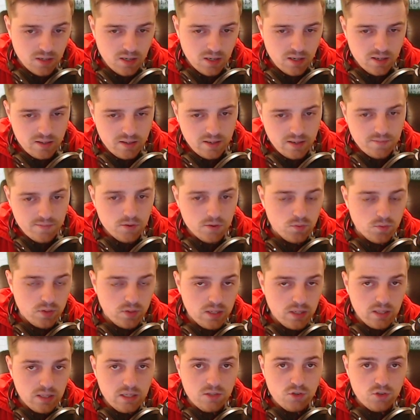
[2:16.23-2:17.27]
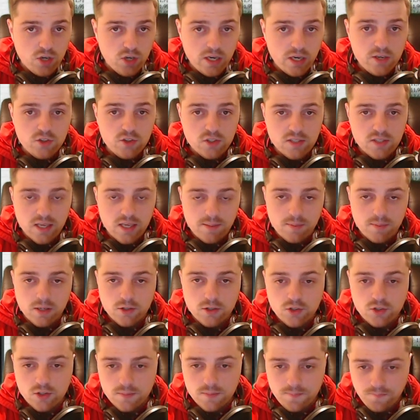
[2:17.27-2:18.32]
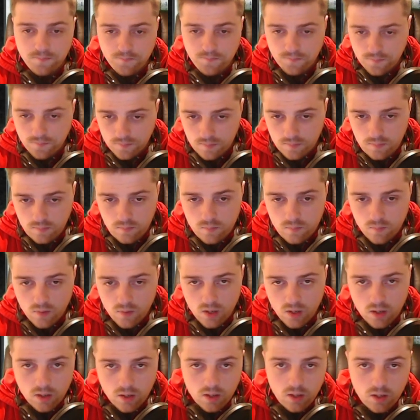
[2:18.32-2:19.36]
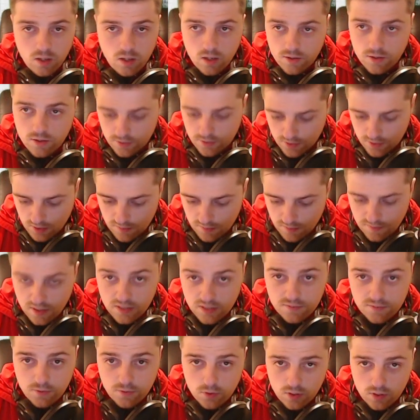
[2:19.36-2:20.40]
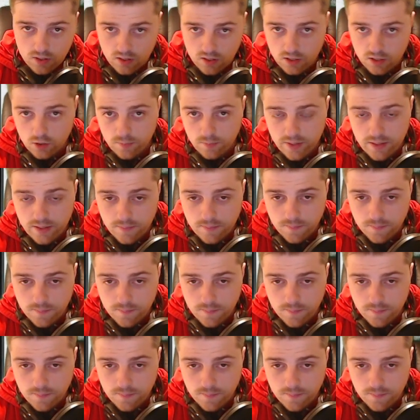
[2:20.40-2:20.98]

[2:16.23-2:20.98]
never really changes that much. So it's going to fast forward a little bit.